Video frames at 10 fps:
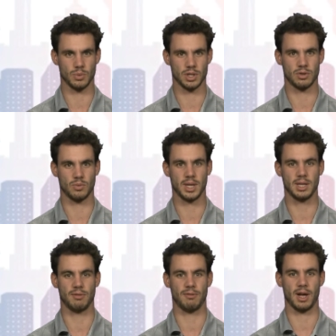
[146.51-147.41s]
with
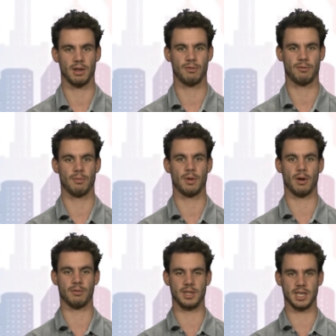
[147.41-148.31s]
25
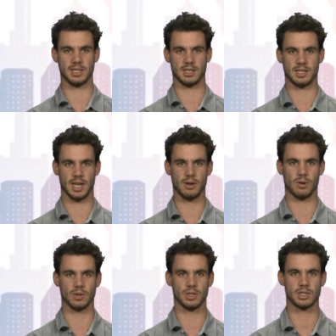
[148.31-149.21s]
of these
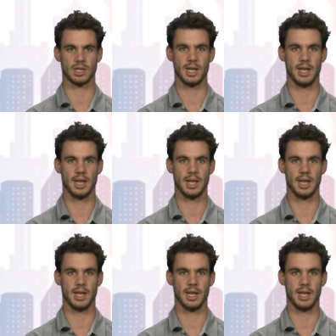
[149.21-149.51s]
stakeholders